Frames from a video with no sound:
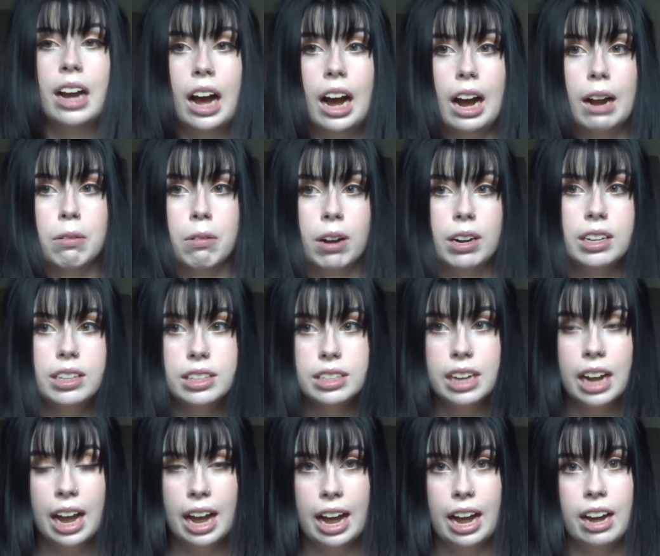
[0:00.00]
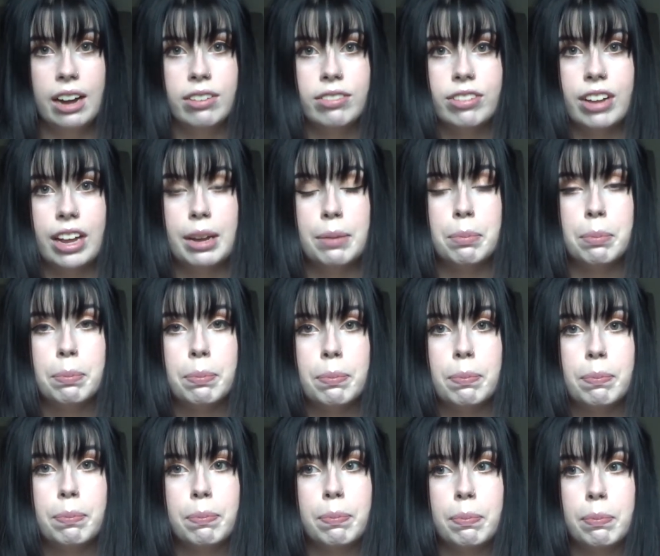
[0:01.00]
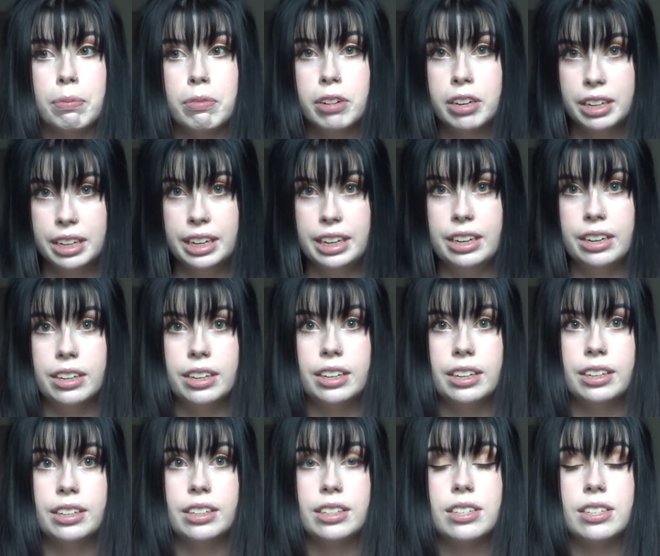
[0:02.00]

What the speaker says: I wanted to have a really good